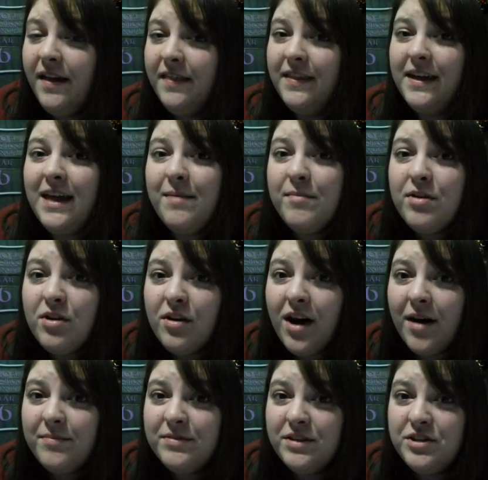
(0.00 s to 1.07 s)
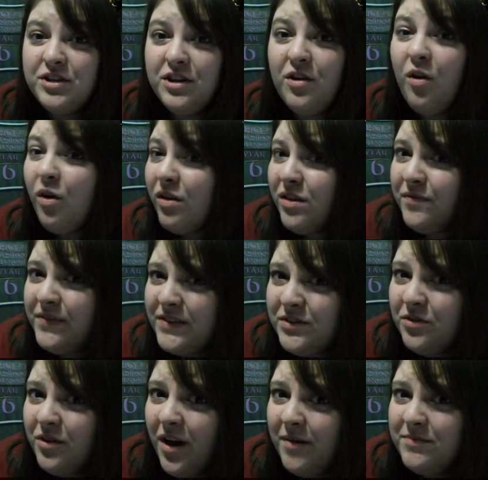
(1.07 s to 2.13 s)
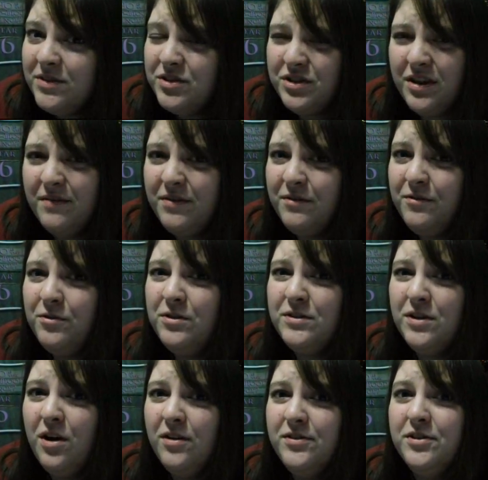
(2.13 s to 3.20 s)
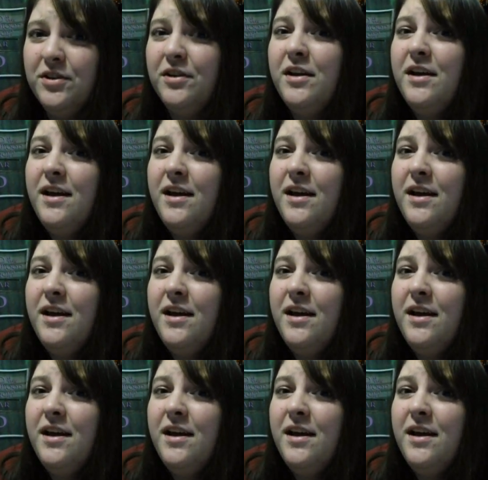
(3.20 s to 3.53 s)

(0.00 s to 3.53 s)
The chemical composition or the physical composition of the food is altered.